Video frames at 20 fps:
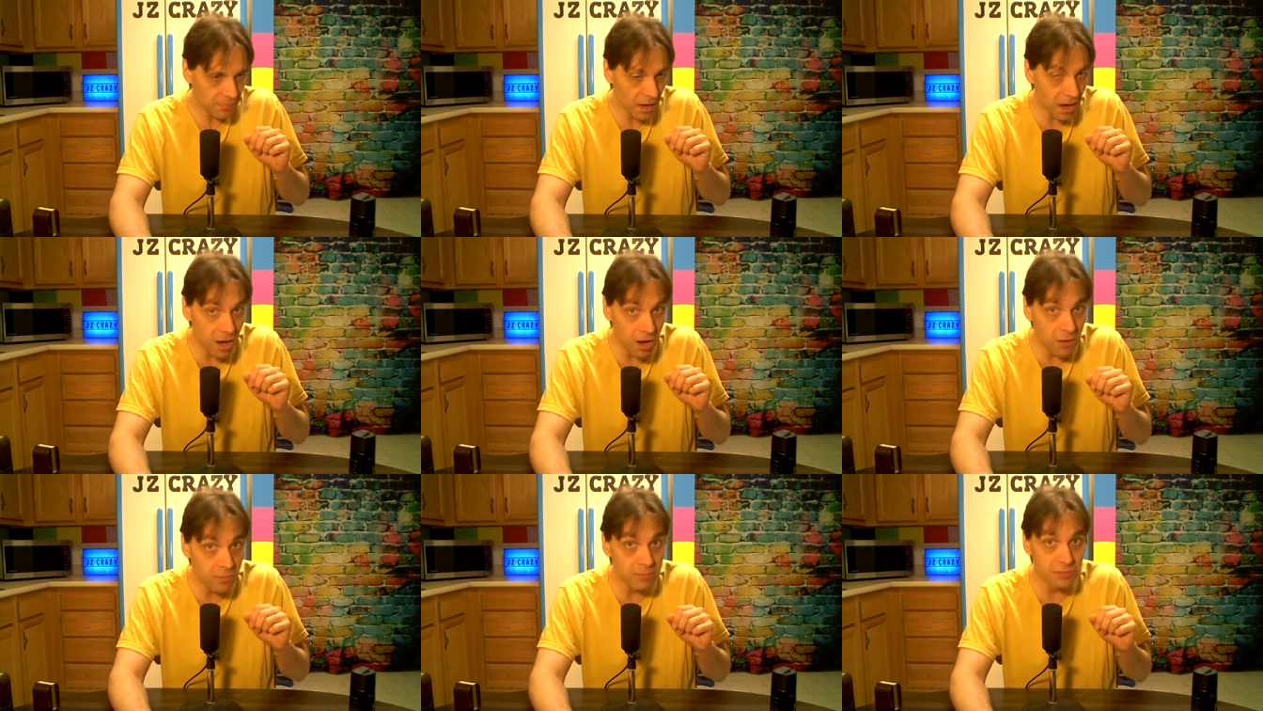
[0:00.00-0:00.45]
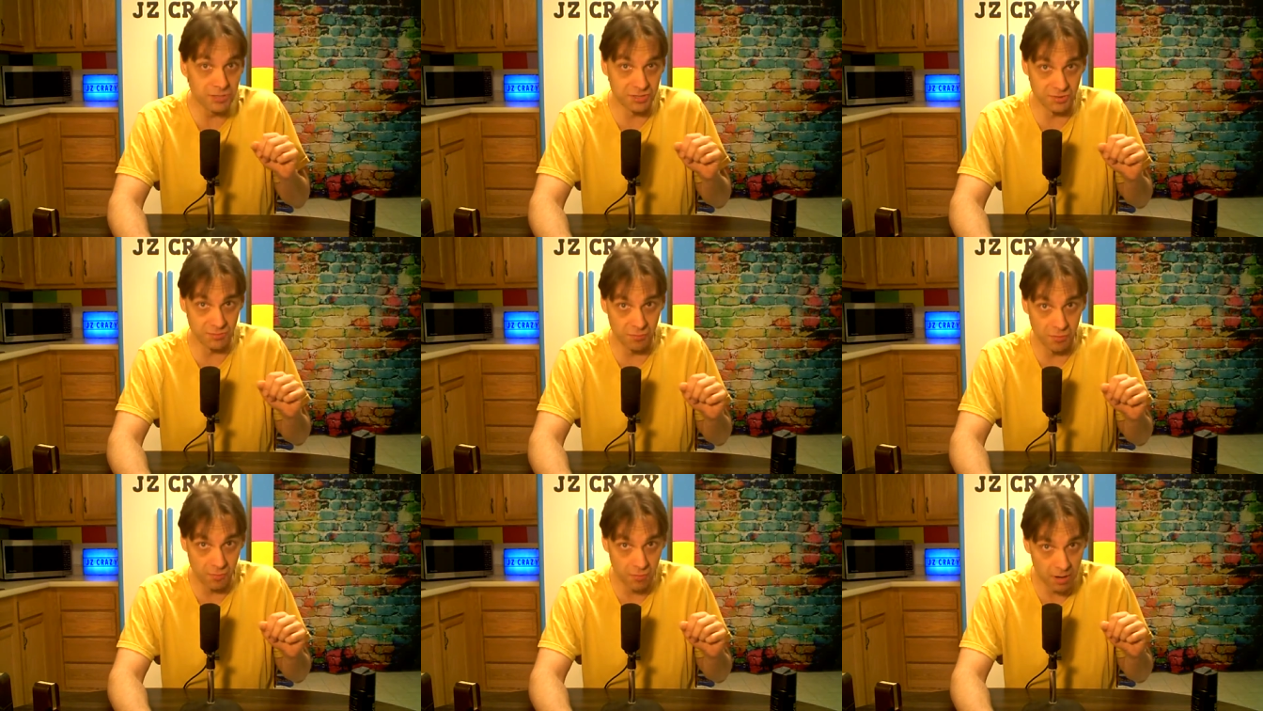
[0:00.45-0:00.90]
almost
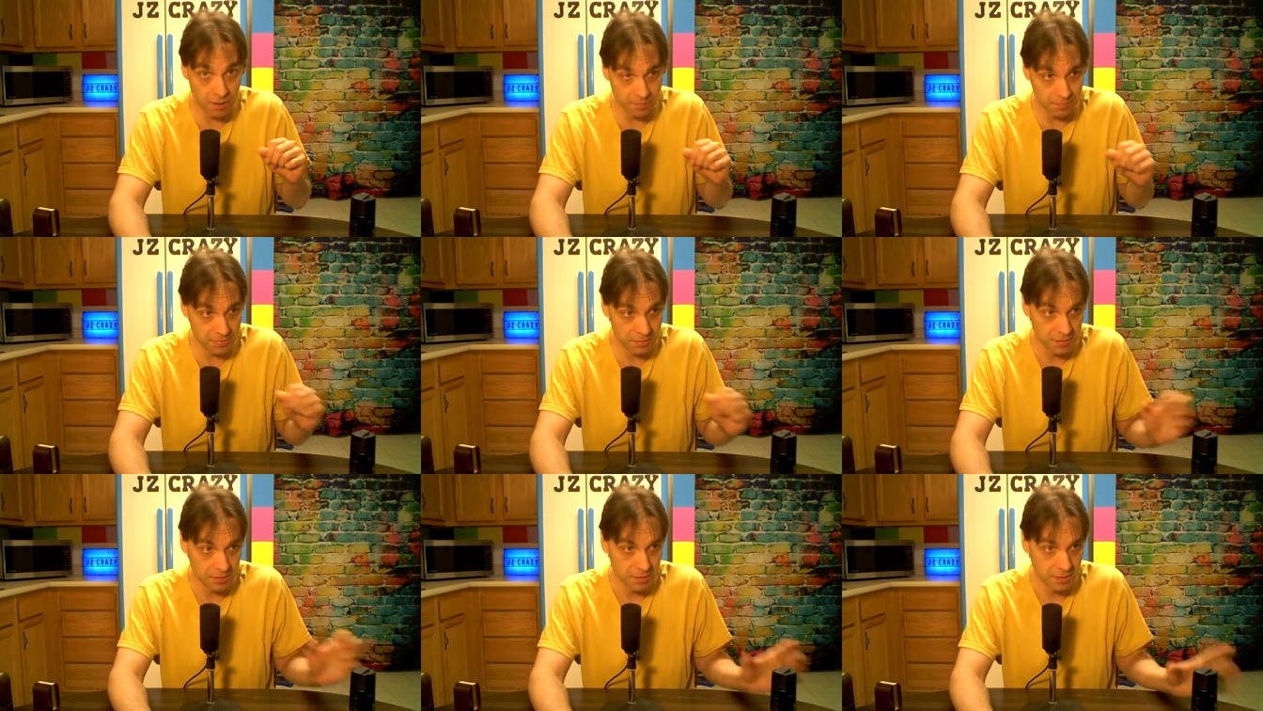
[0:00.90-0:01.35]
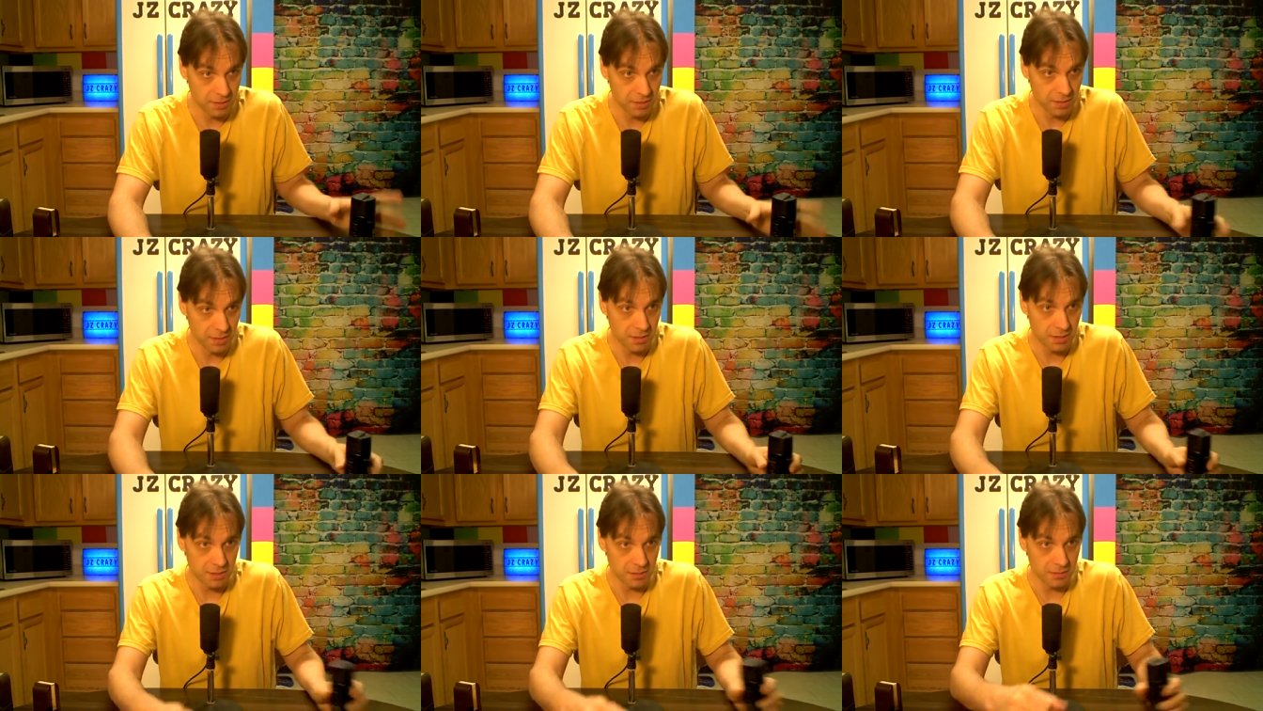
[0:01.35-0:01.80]
threw up.
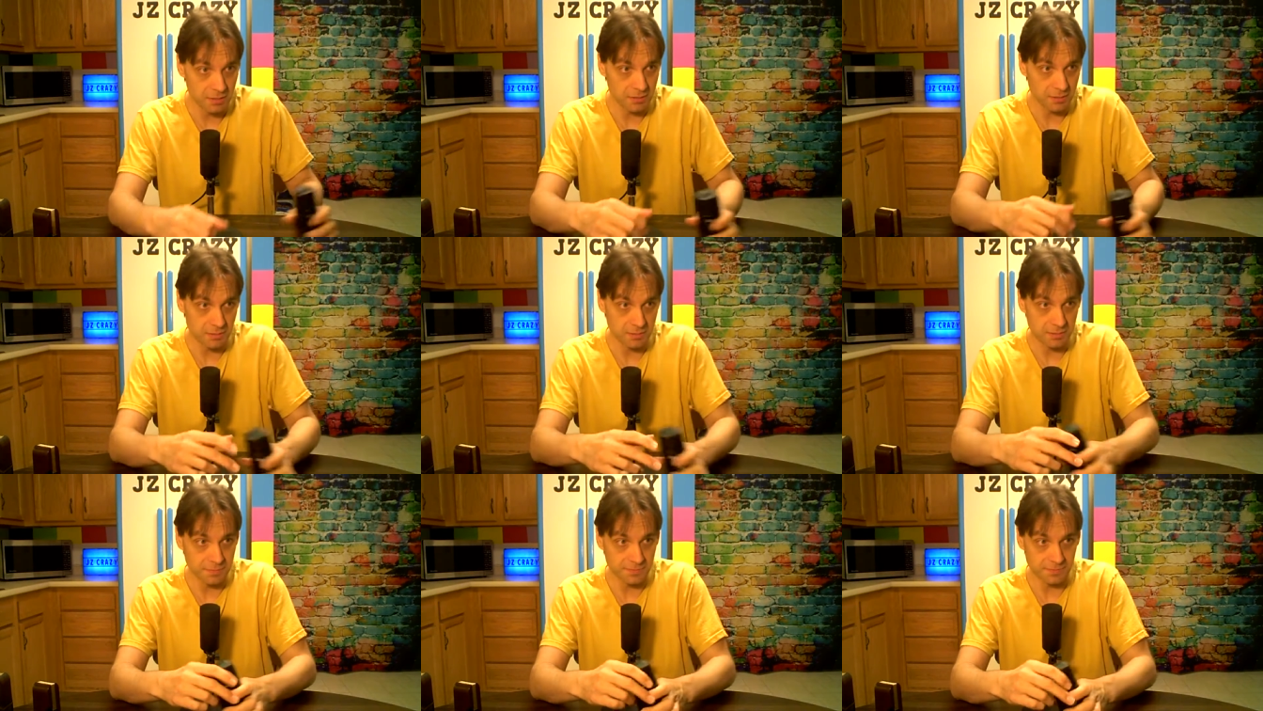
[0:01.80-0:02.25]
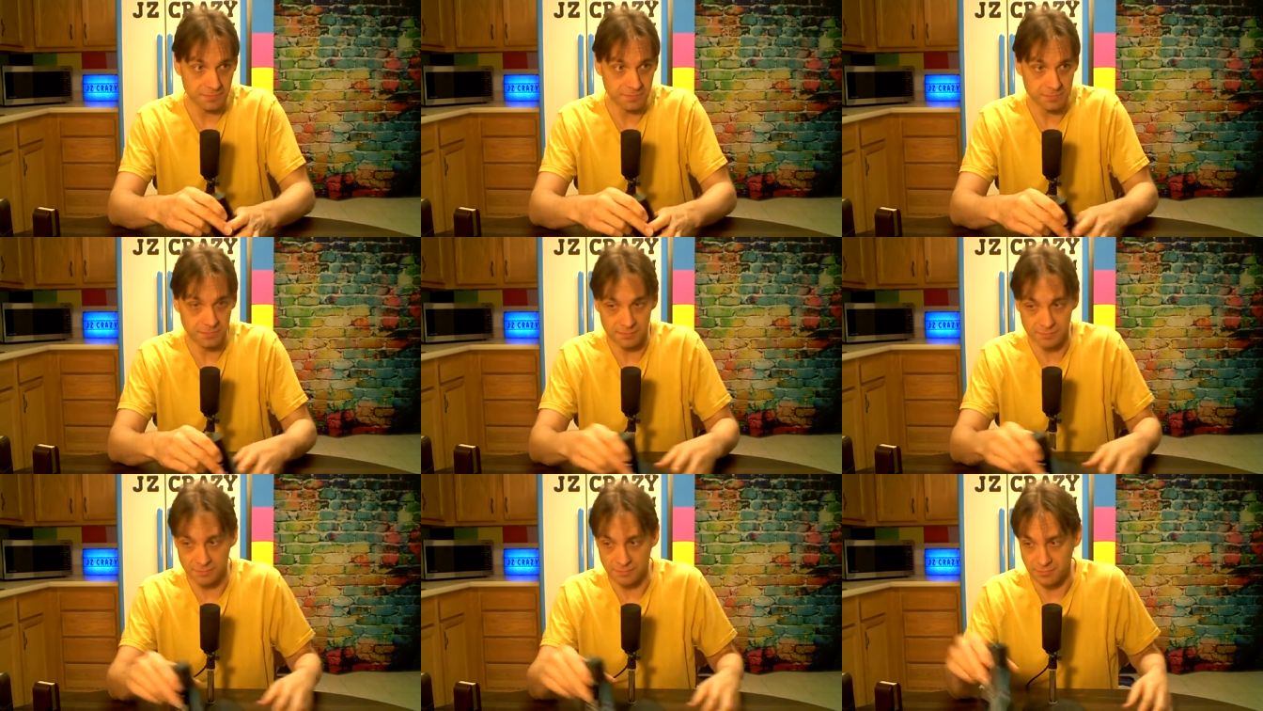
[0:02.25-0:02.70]
Yeah.
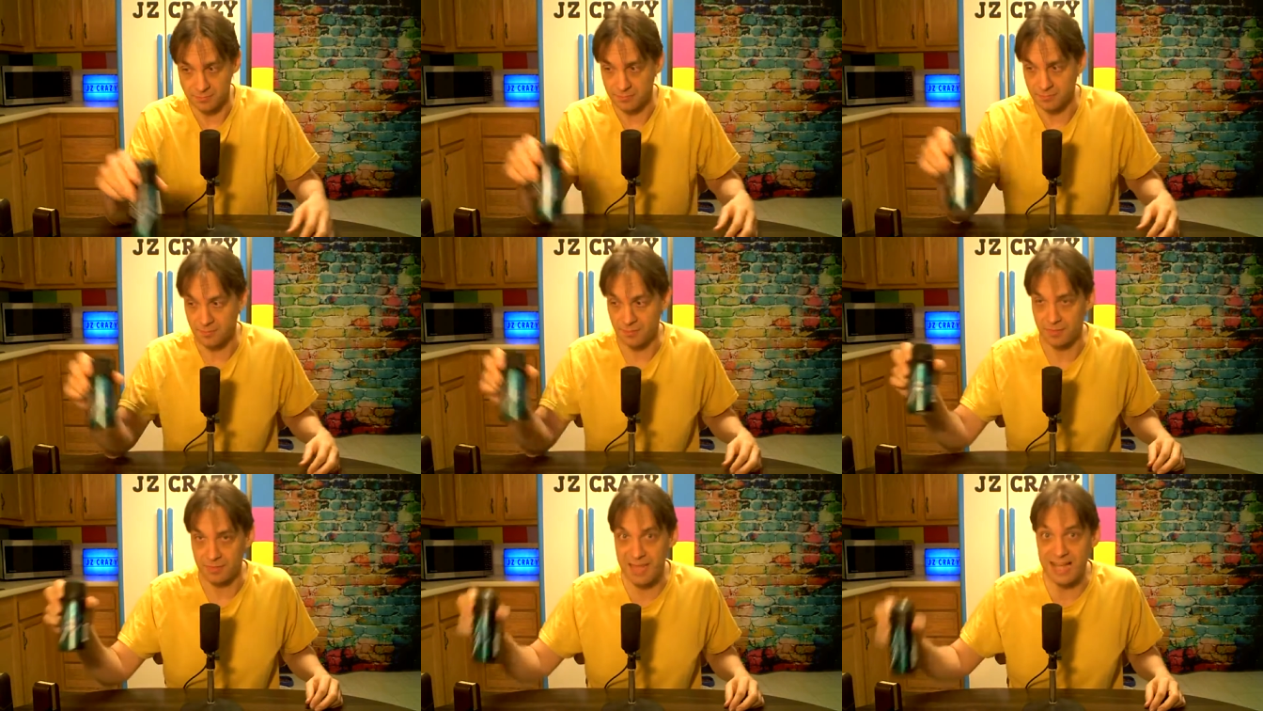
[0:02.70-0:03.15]
That's why I'm not.